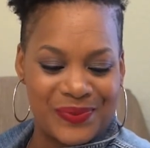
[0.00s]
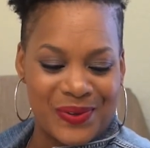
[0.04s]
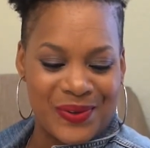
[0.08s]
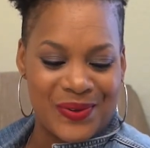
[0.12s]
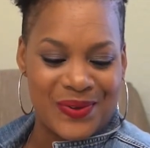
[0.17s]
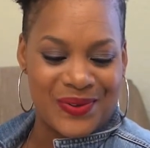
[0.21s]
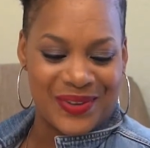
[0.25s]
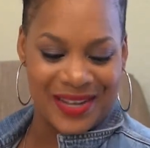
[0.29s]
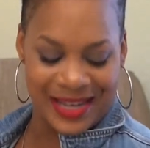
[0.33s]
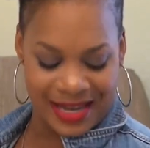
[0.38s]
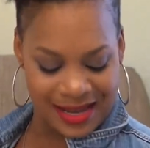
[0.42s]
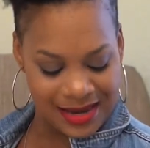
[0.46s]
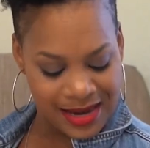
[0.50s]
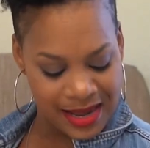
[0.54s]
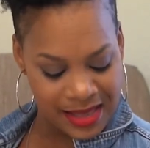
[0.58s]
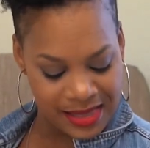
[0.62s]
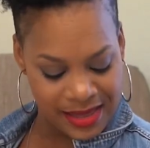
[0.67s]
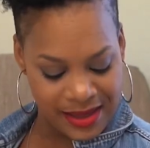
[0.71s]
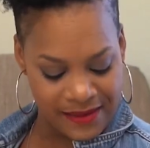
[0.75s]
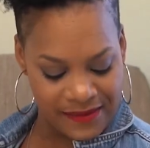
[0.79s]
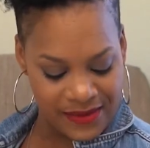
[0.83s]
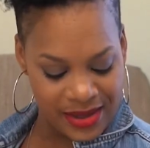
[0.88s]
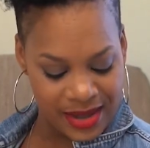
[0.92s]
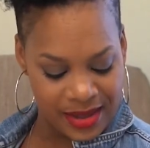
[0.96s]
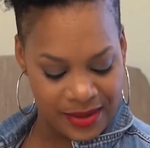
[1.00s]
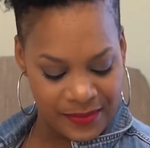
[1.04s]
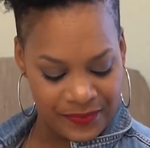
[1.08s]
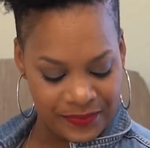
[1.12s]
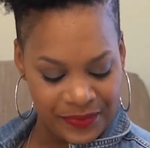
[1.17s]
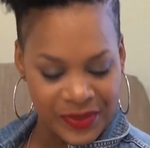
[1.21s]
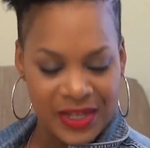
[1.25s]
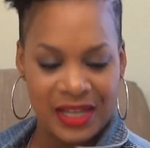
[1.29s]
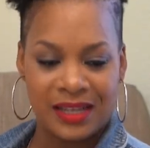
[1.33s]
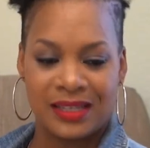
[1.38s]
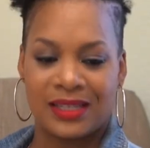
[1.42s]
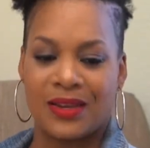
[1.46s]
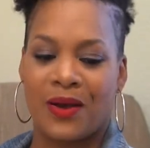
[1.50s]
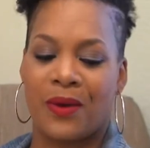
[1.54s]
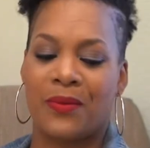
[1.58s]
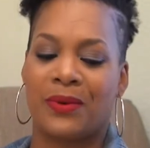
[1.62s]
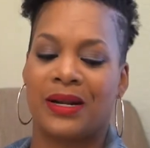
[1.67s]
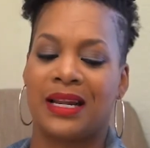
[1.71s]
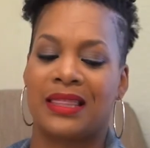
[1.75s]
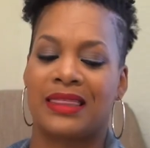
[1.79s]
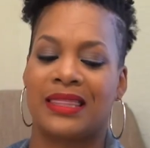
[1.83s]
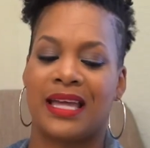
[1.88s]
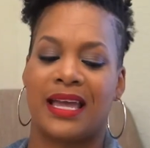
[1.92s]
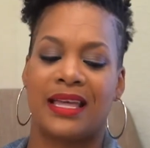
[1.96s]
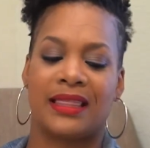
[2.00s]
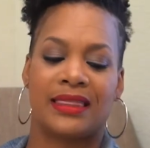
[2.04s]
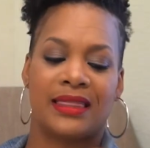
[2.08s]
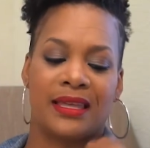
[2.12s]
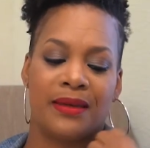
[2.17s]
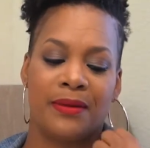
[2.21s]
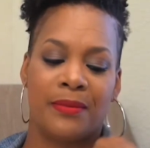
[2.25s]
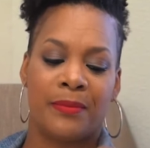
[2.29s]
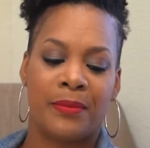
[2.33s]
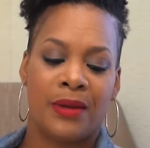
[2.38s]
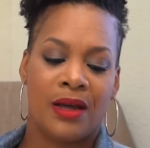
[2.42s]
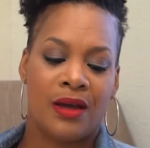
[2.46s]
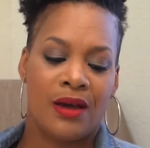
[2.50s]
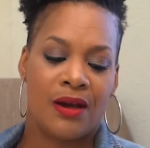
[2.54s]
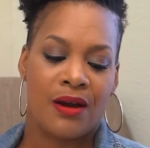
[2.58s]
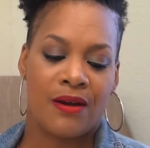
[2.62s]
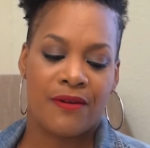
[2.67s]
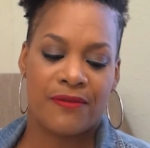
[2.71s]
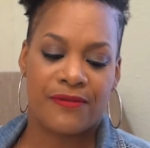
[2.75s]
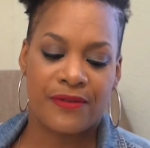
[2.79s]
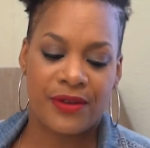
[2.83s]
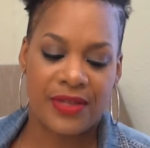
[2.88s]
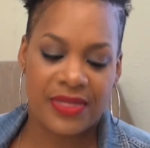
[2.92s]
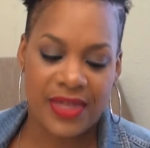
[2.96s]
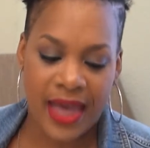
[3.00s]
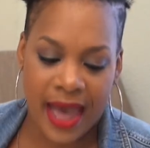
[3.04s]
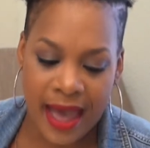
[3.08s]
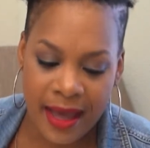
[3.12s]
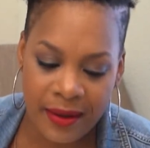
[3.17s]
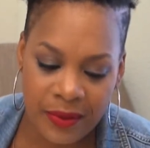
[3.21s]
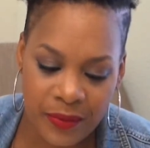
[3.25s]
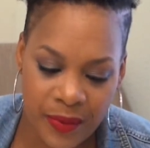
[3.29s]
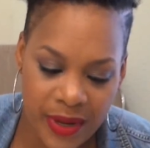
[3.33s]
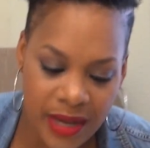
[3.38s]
Ooh, and I love it. So I want to thank them for that.